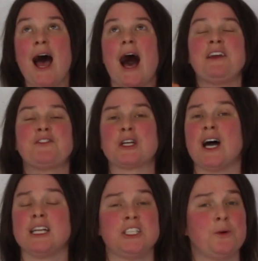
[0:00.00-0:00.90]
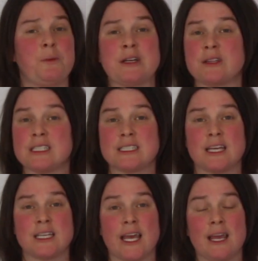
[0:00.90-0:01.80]
I forgot to do a winner this
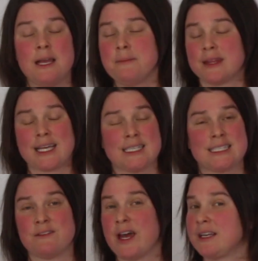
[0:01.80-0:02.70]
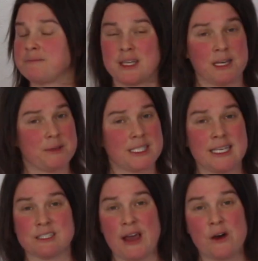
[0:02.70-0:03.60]
Sunday. Like I said, I've had a couple
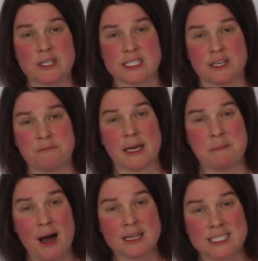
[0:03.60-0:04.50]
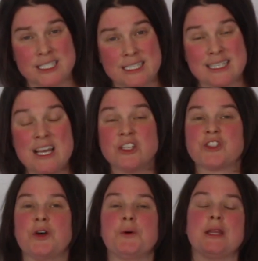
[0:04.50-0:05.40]
days of health stuff. My apologies.
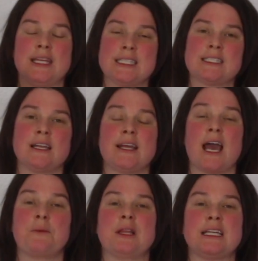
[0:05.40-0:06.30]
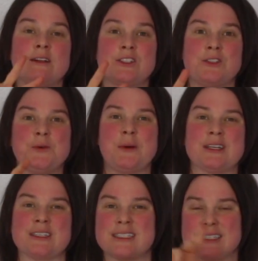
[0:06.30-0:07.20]
So this Sunday, I will announce two winners